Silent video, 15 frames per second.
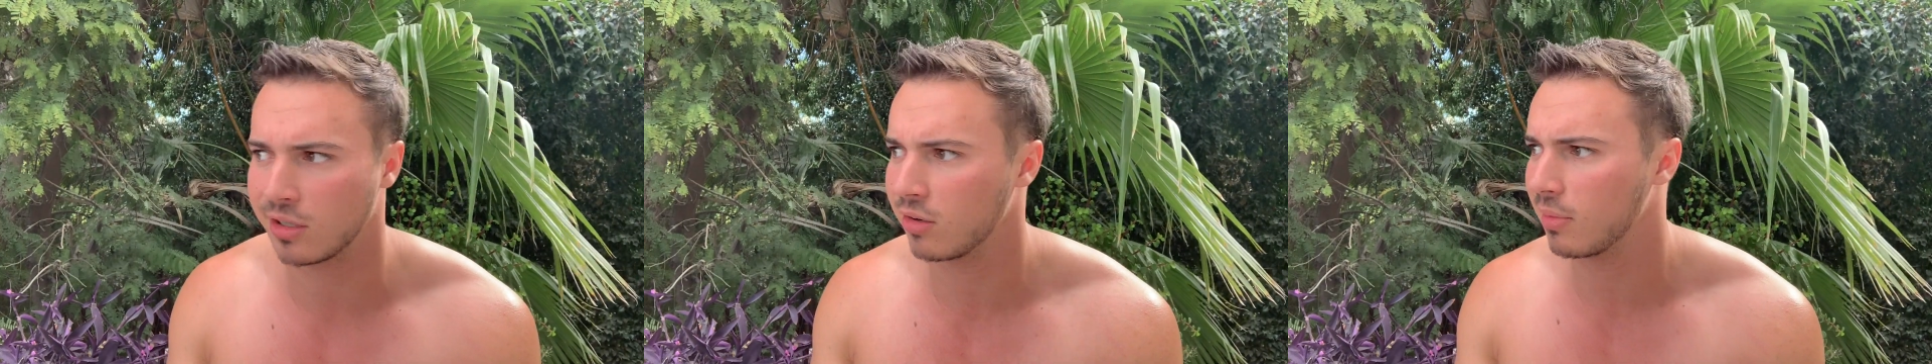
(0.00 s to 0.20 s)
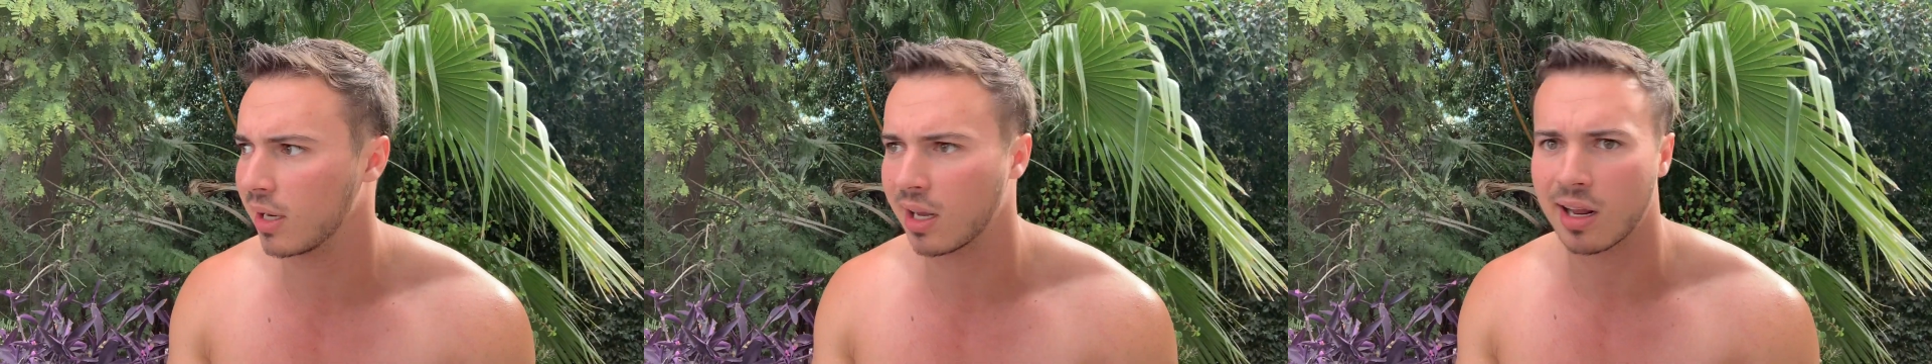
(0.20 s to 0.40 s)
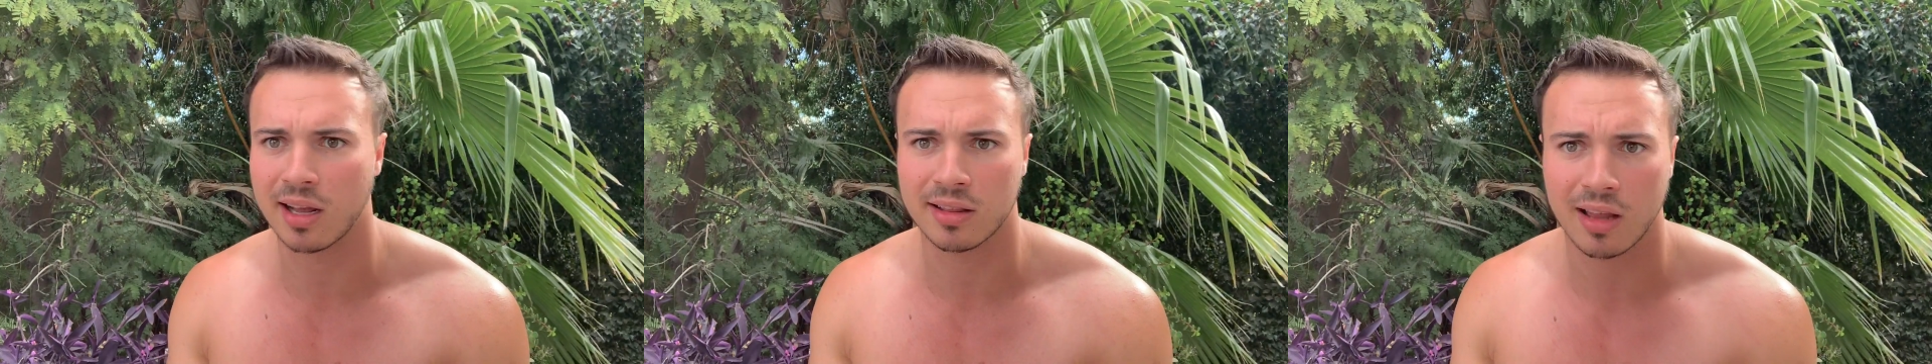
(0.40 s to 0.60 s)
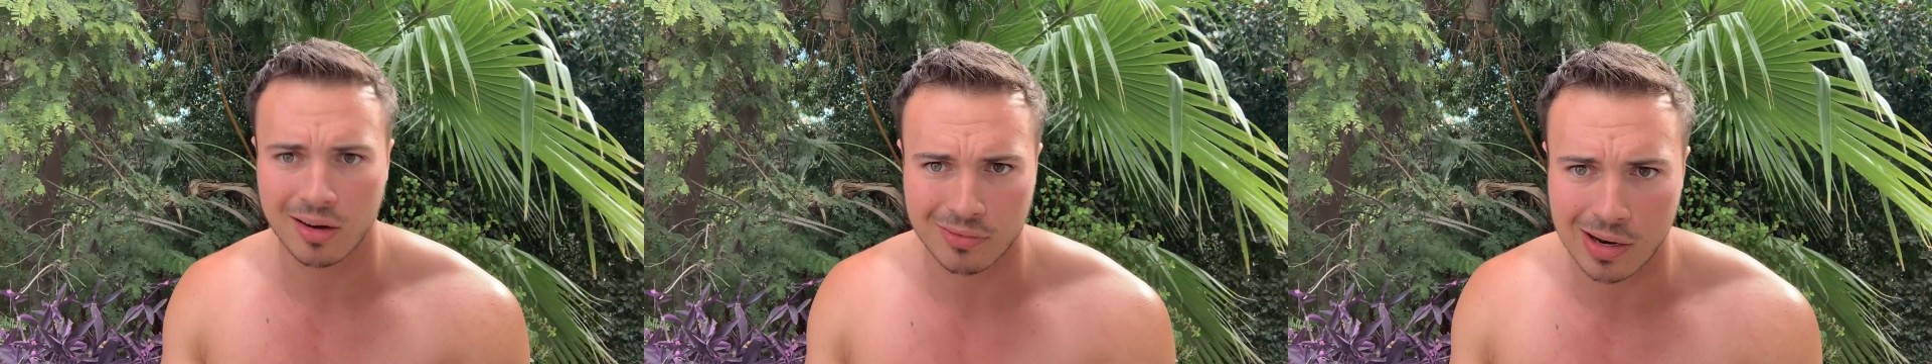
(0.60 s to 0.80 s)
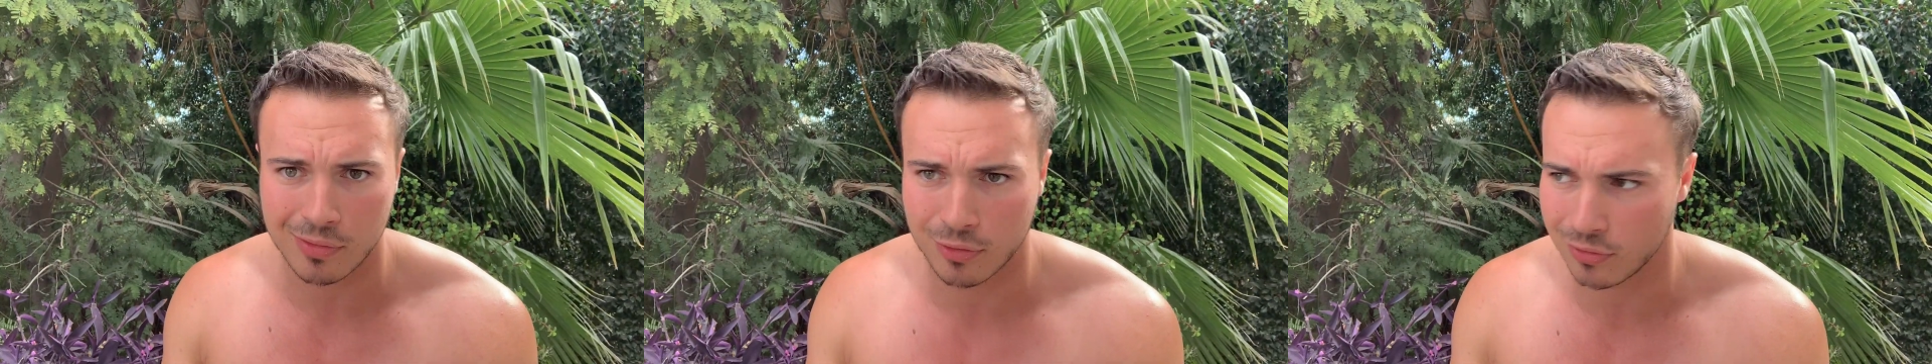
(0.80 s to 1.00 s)
You're making a lot
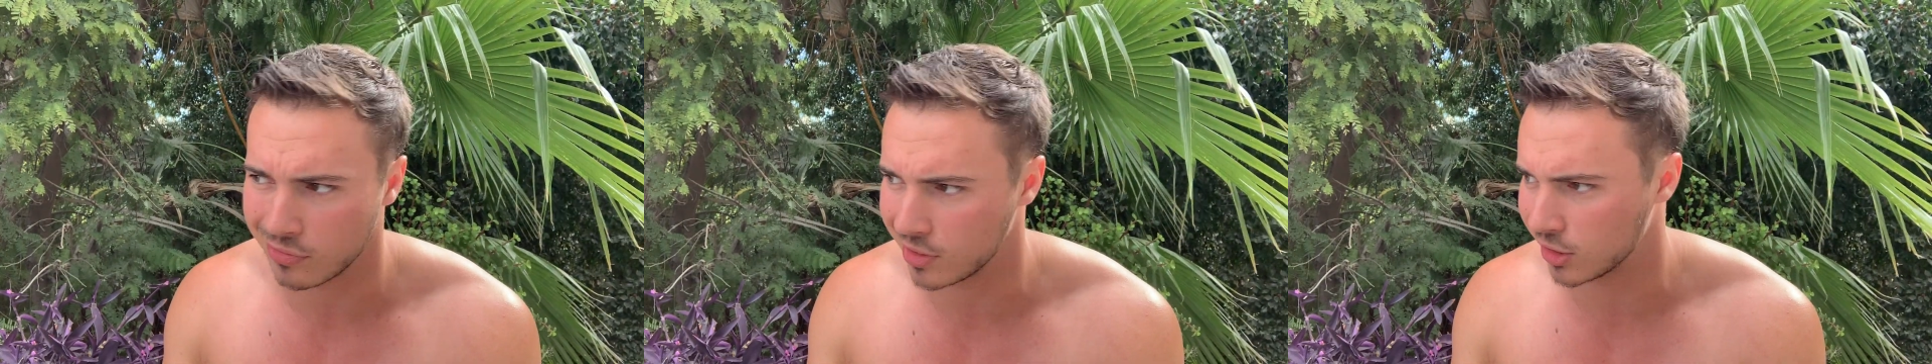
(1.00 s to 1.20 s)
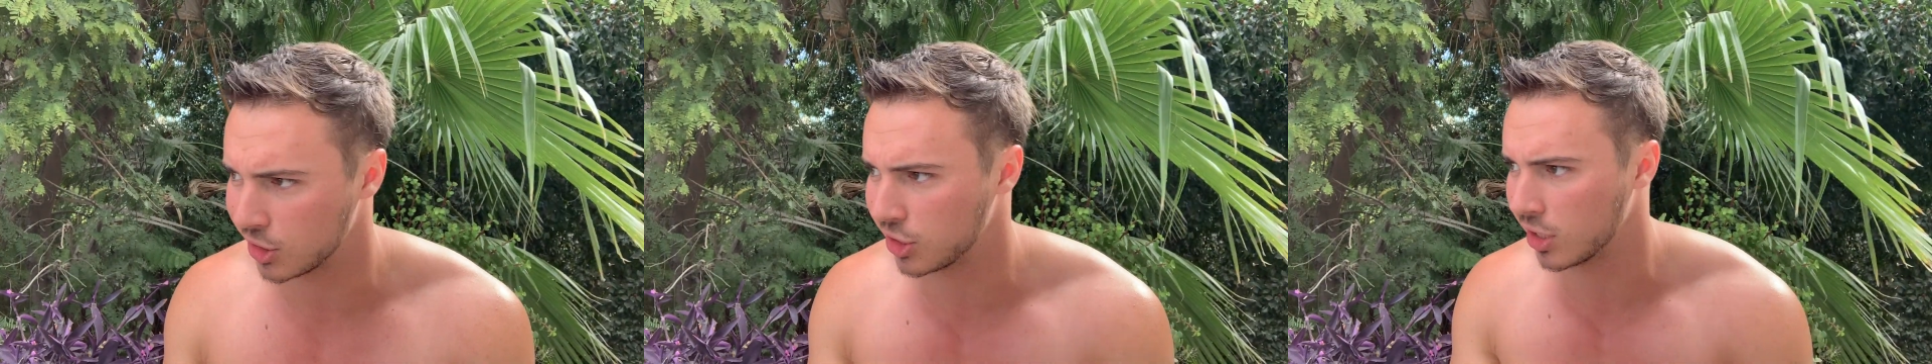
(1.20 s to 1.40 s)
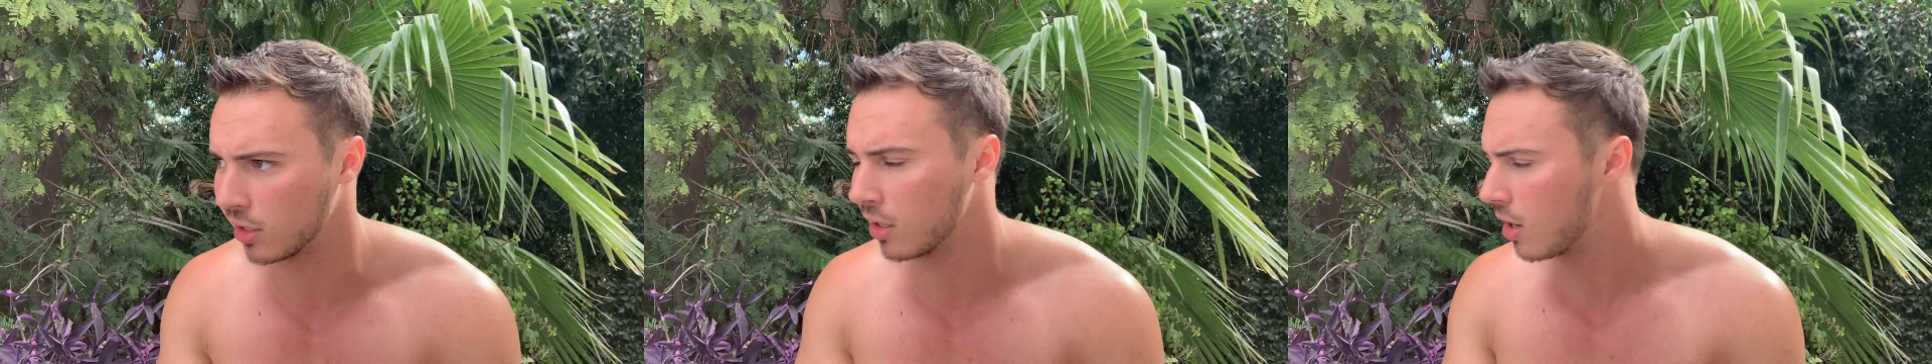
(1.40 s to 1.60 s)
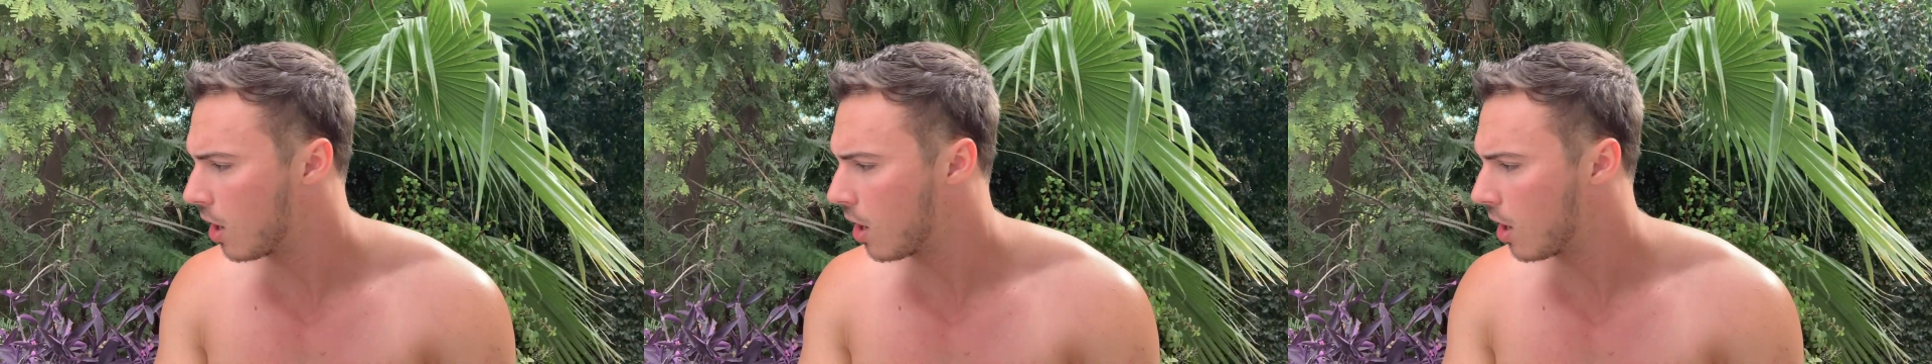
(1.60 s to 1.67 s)
of effort for this shit.